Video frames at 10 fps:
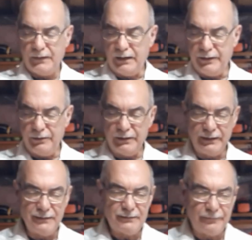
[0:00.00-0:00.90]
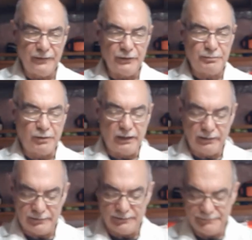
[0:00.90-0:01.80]
And here it is, the finished
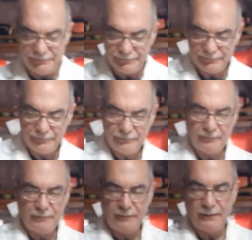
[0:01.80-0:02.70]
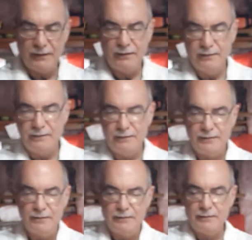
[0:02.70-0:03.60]
product.
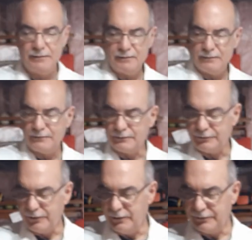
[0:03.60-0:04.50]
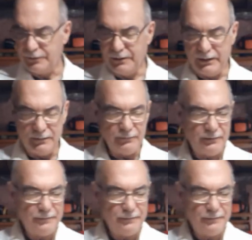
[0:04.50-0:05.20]
Just turn this around.